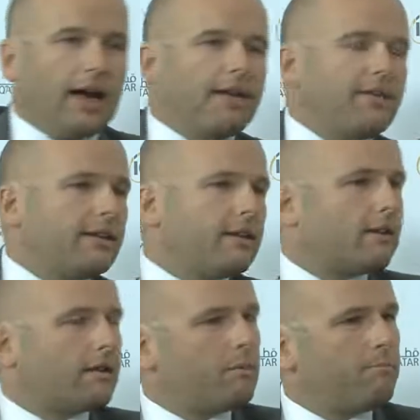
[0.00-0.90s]
I think
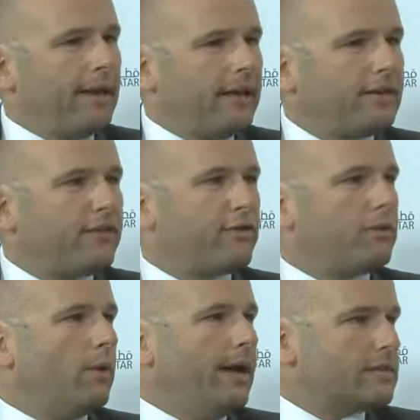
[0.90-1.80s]
there are many
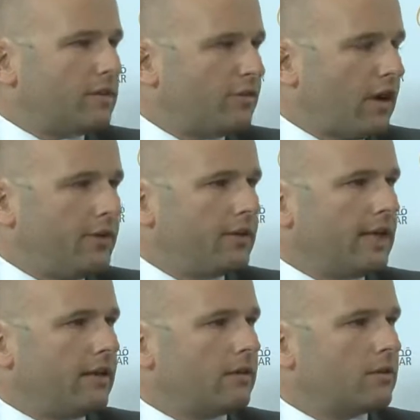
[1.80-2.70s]
different ways of how you
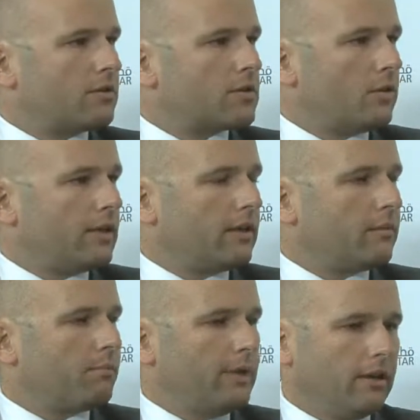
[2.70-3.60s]
can control
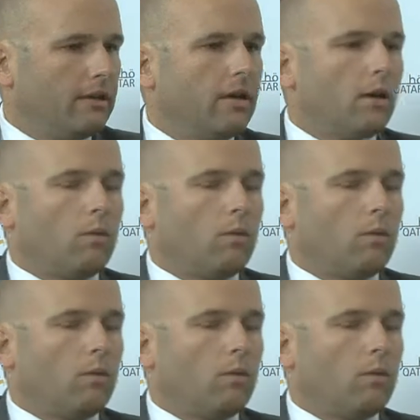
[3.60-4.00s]
your bill.